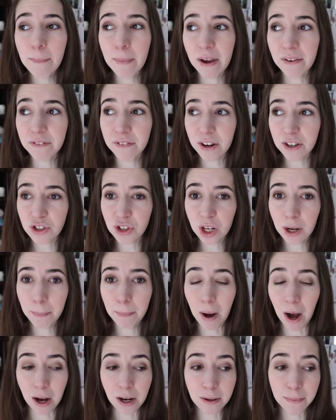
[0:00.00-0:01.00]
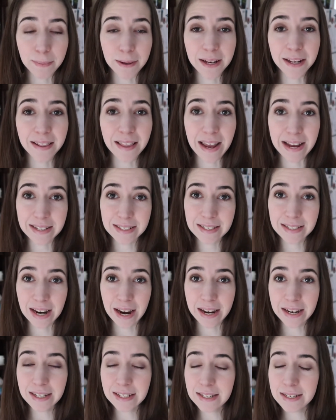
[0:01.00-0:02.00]
by Fredrik Backman last
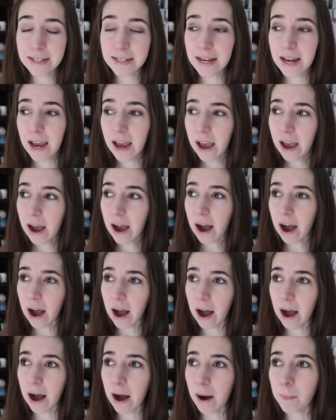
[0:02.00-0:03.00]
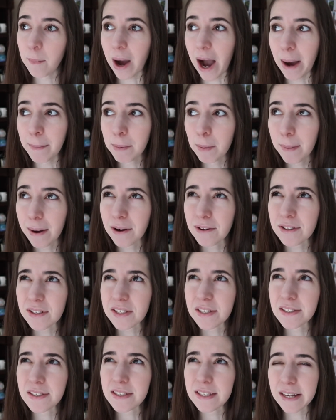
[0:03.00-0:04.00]
night. I'm about
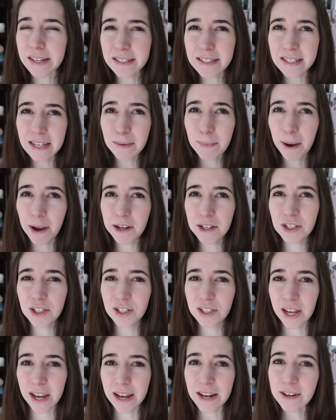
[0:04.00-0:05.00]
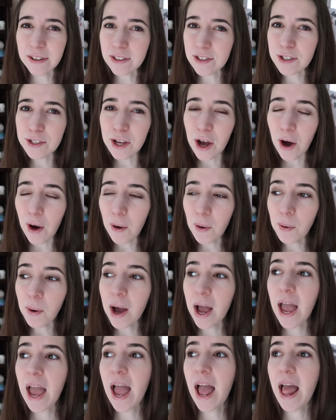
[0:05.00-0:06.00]
60 pages in or so,
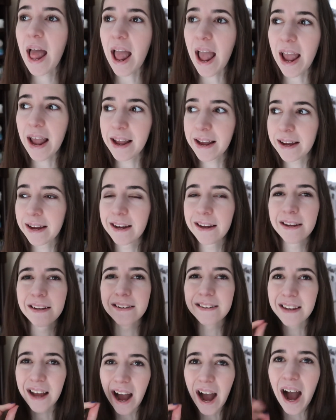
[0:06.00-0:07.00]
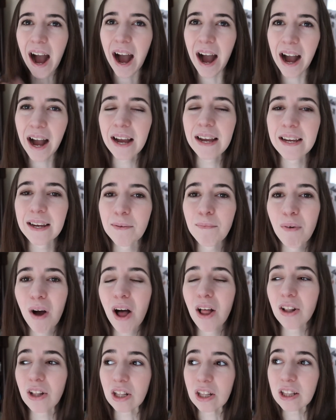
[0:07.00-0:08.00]
and I am
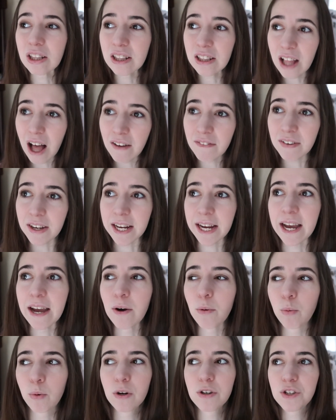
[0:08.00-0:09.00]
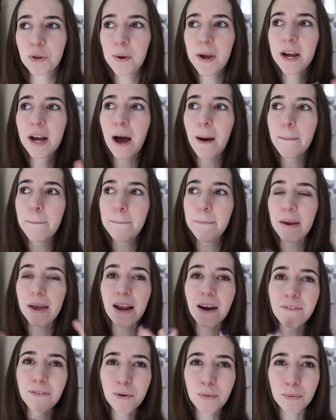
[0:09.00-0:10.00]
loving it. We're doing a
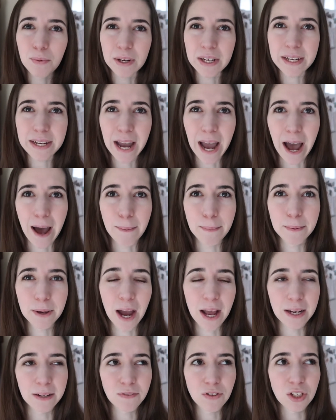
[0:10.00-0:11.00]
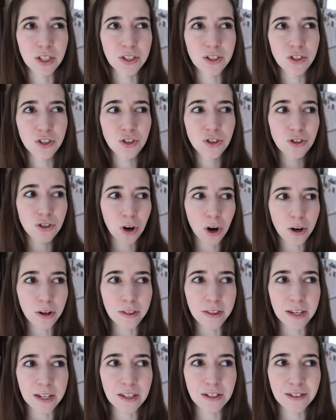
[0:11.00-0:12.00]
bit of a recap kind of to
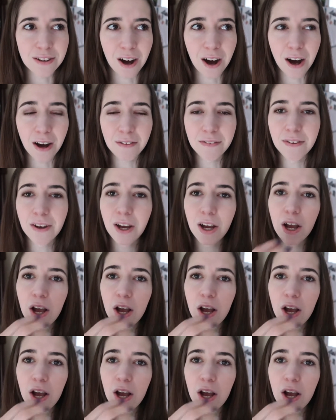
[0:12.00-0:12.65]
start things off.